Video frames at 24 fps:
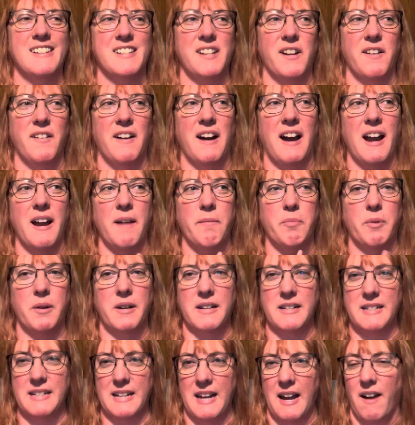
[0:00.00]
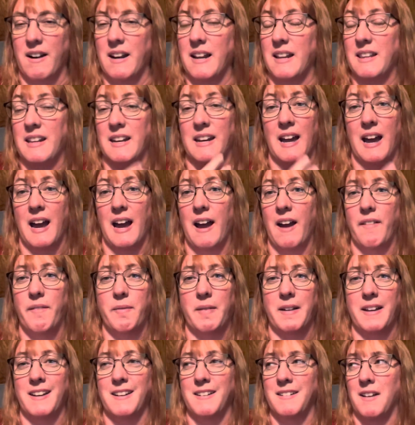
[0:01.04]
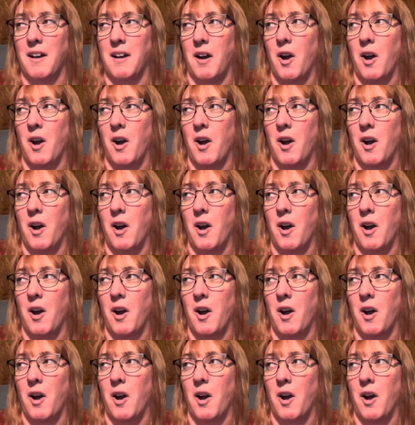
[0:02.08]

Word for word: so I put it down and then I have been